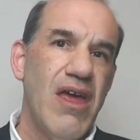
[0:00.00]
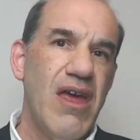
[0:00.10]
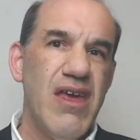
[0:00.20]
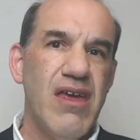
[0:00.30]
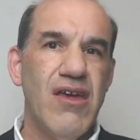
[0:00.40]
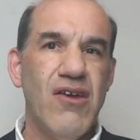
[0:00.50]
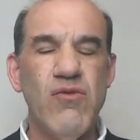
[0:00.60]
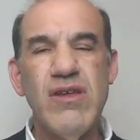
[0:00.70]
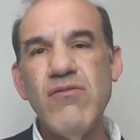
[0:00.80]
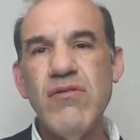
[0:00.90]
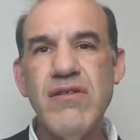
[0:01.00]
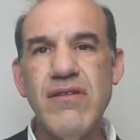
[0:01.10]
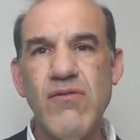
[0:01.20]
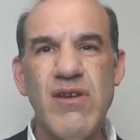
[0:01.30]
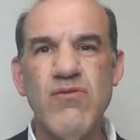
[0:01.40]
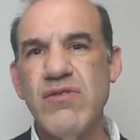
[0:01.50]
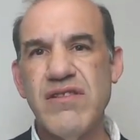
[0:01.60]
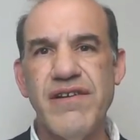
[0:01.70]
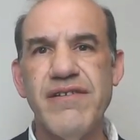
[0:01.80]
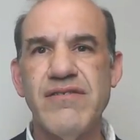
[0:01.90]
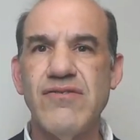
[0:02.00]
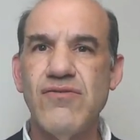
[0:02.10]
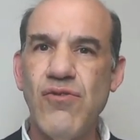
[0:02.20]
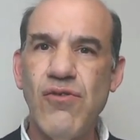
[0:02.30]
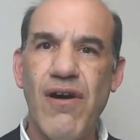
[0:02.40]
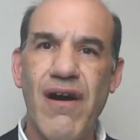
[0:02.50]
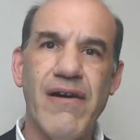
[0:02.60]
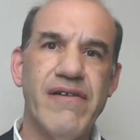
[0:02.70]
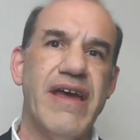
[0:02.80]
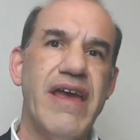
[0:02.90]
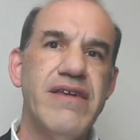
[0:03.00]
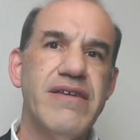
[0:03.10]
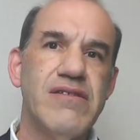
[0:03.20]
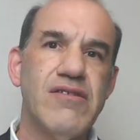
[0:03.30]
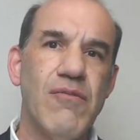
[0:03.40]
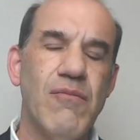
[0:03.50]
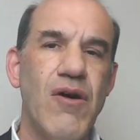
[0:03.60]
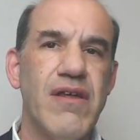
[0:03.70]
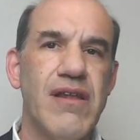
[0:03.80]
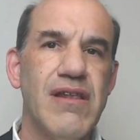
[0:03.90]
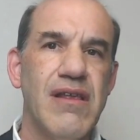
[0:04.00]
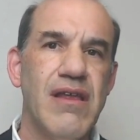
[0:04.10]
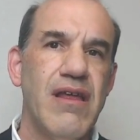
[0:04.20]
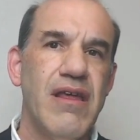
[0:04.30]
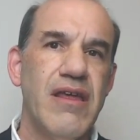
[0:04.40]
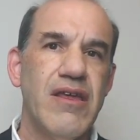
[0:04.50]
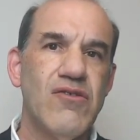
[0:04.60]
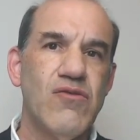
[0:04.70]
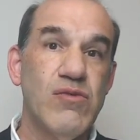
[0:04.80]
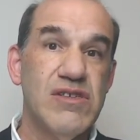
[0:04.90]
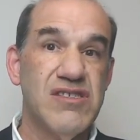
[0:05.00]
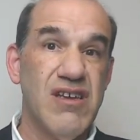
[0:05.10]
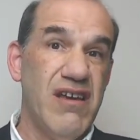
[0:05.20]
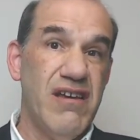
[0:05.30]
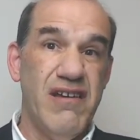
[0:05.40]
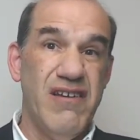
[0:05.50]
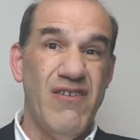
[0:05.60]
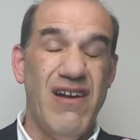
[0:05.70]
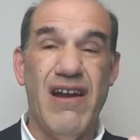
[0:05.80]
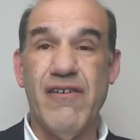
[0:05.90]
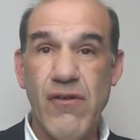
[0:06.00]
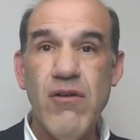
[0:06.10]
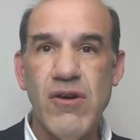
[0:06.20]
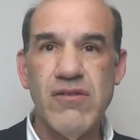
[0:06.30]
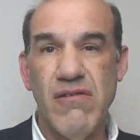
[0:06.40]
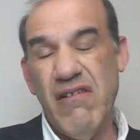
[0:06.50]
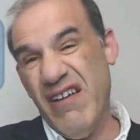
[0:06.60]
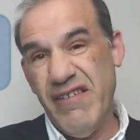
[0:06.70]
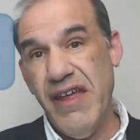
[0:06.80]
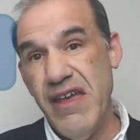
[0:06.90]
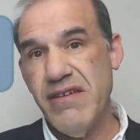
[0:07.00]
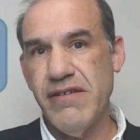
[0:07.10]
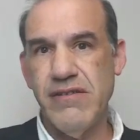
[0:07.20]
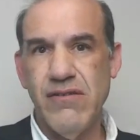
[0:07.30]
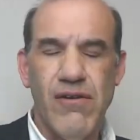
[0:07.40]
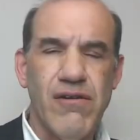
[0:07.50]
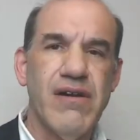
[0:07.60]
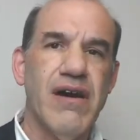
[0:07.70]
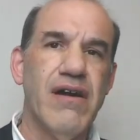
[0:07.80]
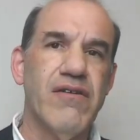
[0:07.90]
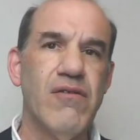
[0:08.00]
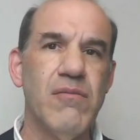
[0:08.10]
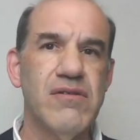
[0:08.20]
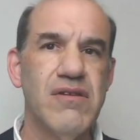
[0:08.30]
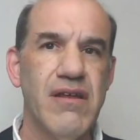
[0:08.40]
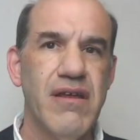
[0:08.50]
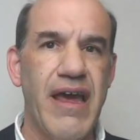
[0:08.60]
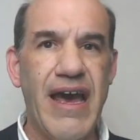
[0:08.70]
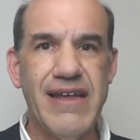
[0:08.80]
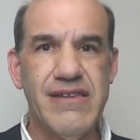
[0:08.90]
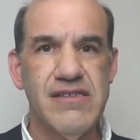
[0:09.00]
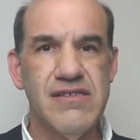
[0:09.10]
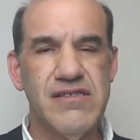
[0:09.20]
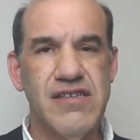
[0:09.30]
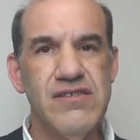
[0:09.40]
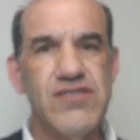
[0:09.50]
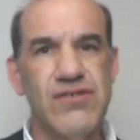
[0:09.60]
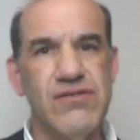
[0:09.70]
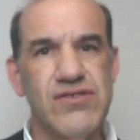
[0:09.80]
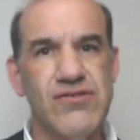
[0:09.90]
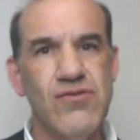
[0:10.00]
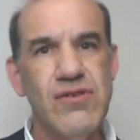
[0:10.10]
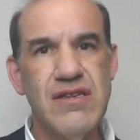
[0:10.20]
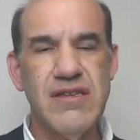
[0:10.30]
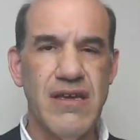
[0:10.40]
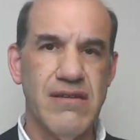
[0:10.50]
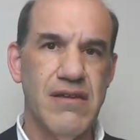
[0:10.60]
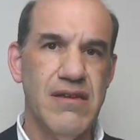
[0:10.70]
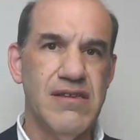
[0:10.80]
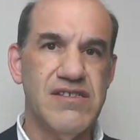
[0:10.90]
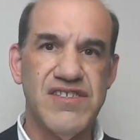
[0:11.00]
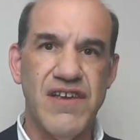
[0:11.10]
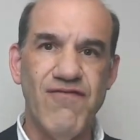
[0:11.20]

We could turn to our agent model in which a robot, an agent or a robot had sensors to detect its